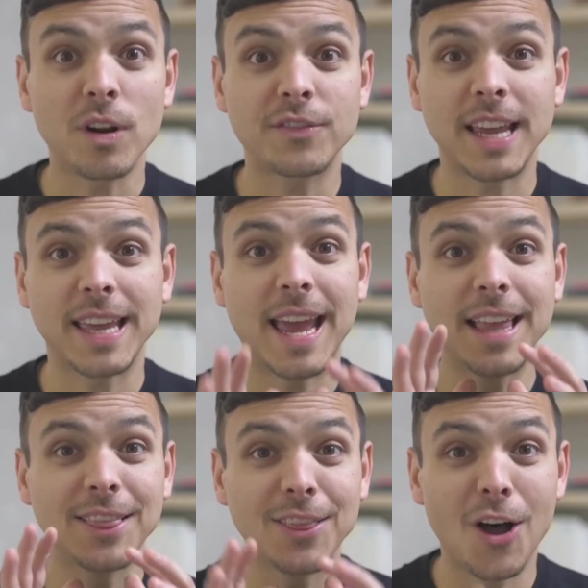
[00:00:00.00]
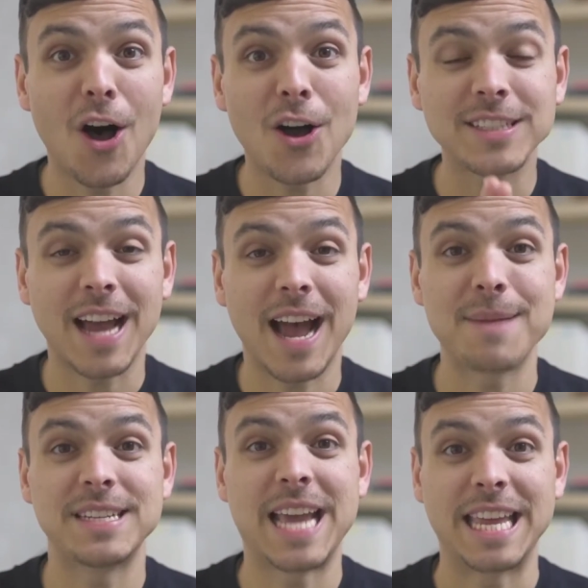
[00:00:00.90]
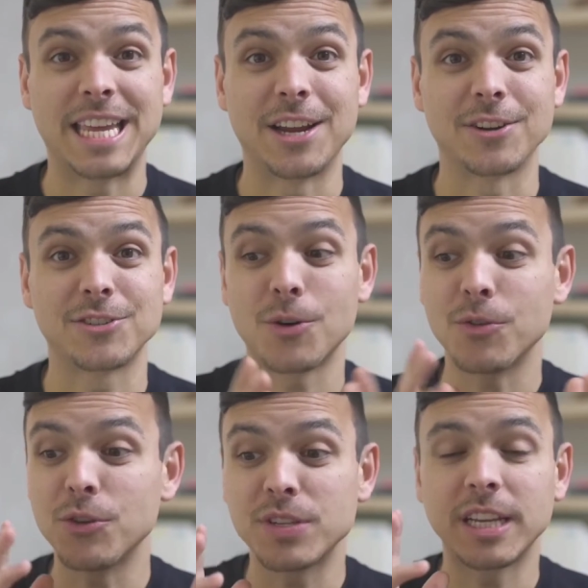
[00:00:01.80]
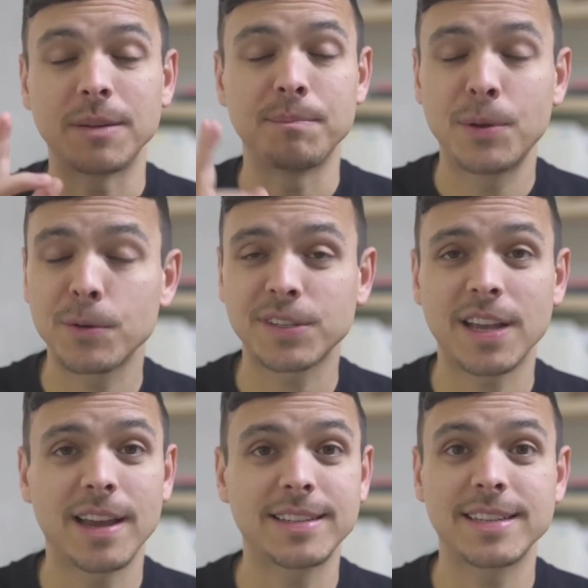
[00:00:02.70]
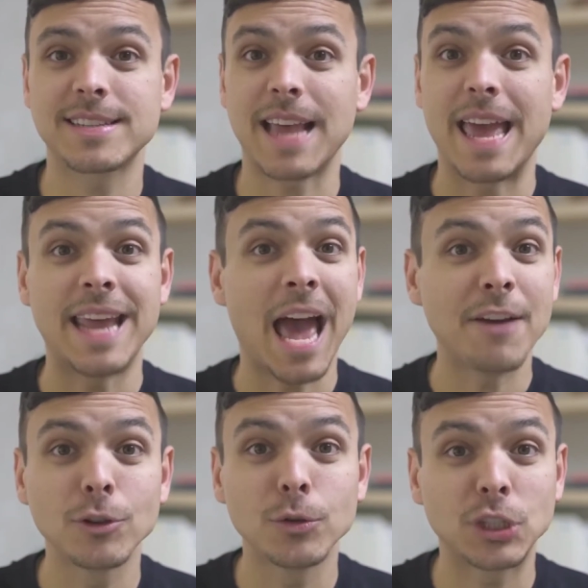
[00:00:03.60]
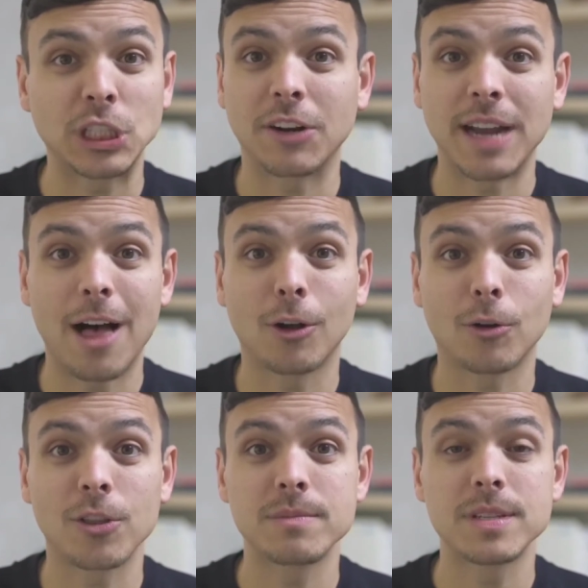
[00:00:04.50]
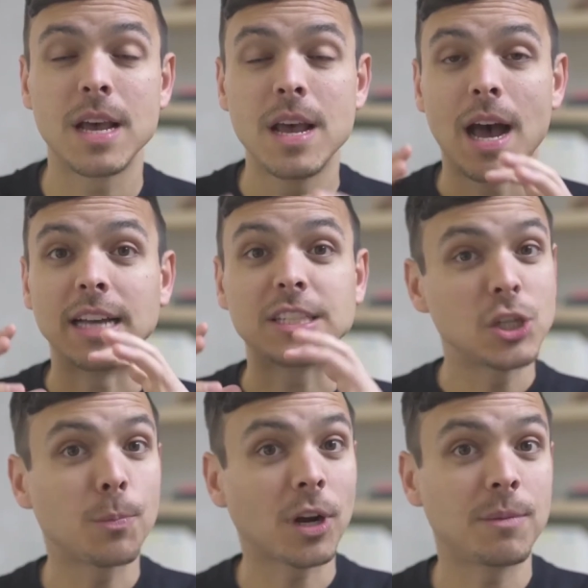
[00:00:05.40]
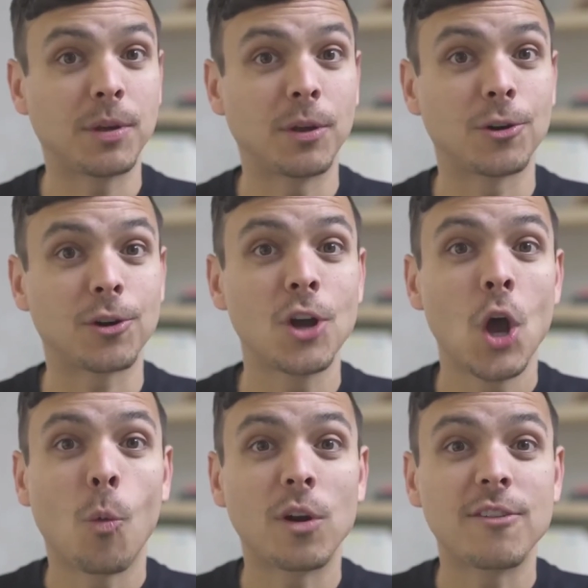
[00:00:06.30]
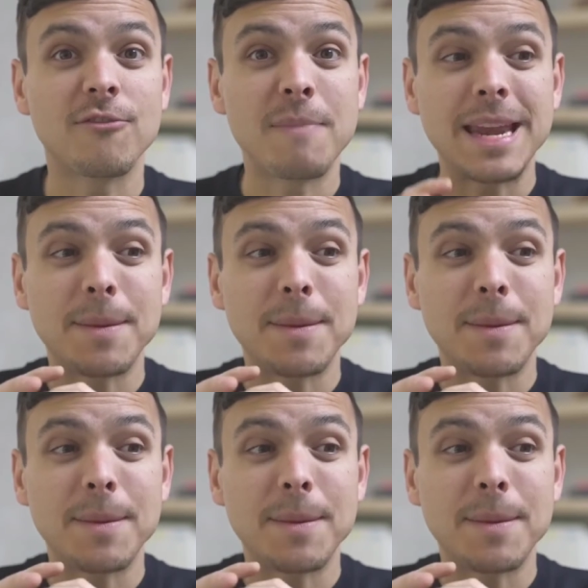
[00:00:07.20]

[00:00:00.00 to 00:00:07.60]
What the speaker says: have taken a long time to get here. So using computer scientists and evolutionary algorithms, a supercomputer would have made